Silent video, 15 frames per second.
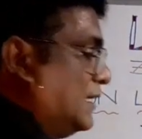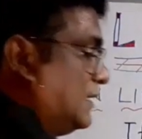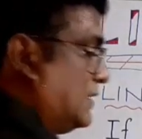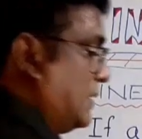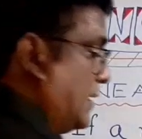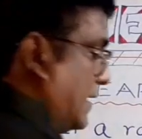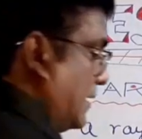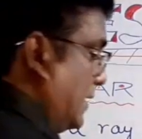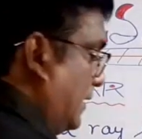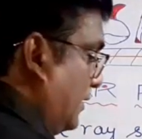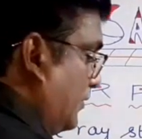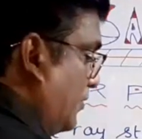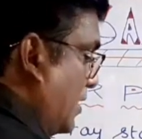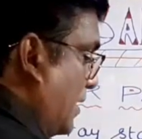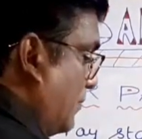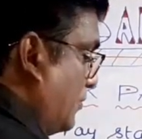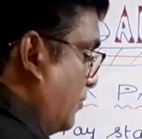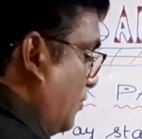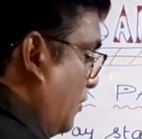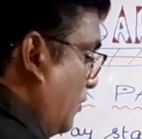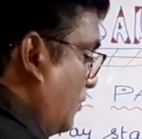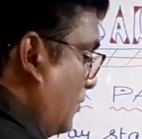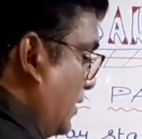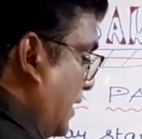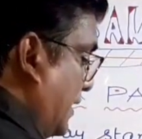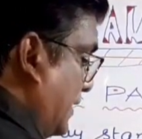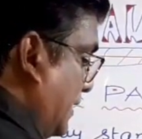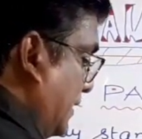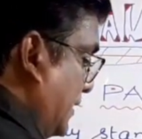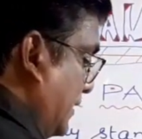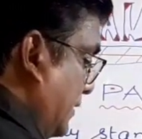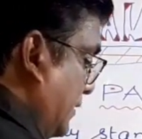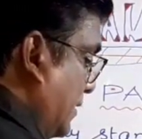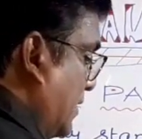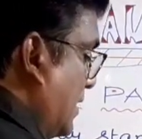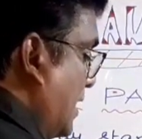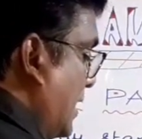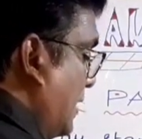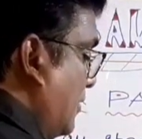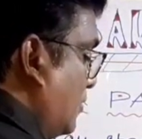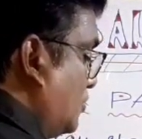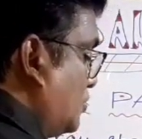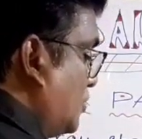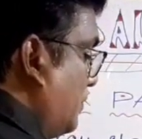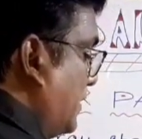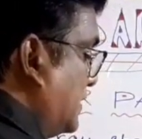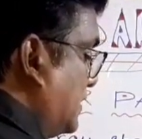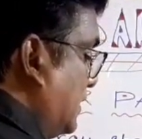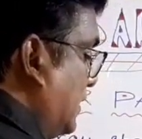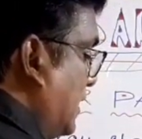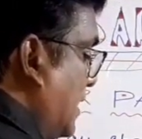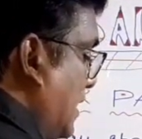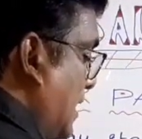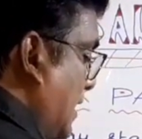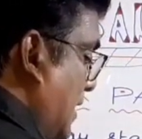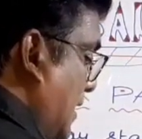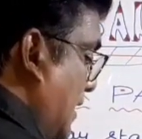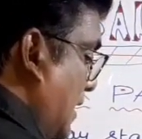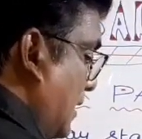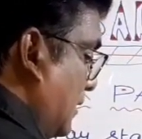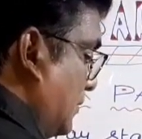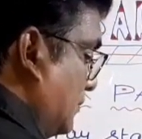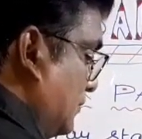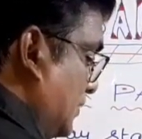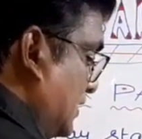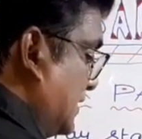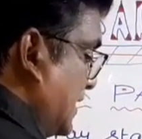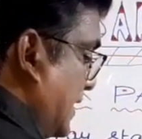angle you have to write it here, and also measure this